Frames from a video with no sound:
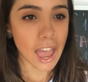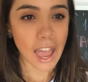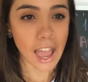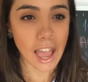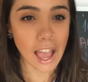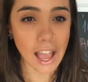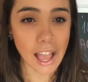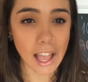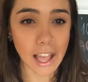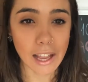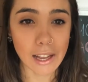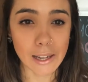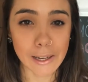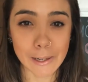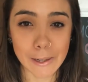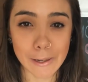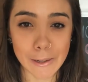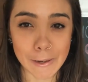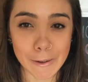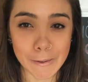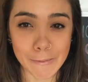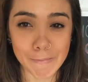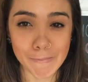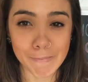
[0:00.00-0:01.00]

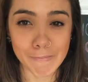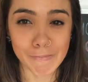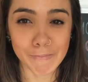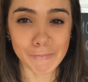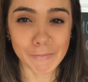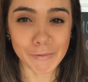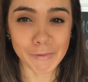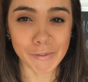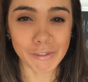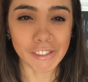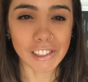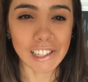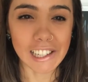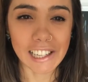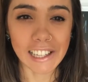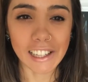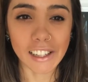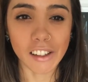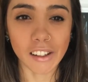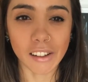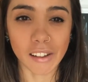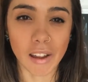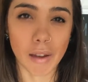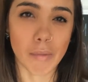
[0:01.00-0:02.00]
and
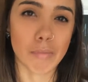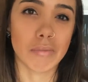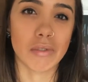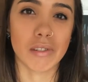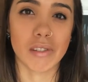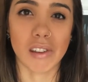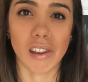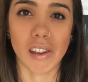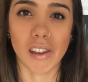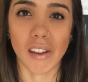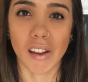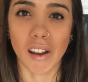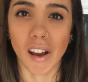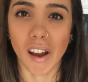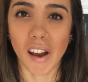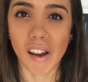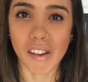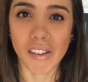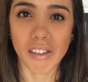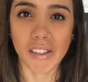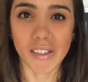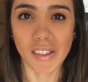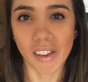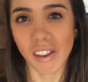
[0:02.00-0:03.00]
really clumsy,
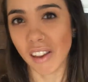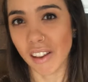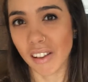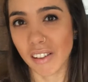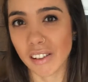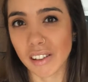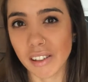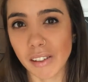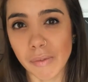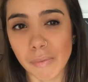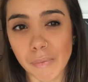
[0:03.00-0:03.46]
I think.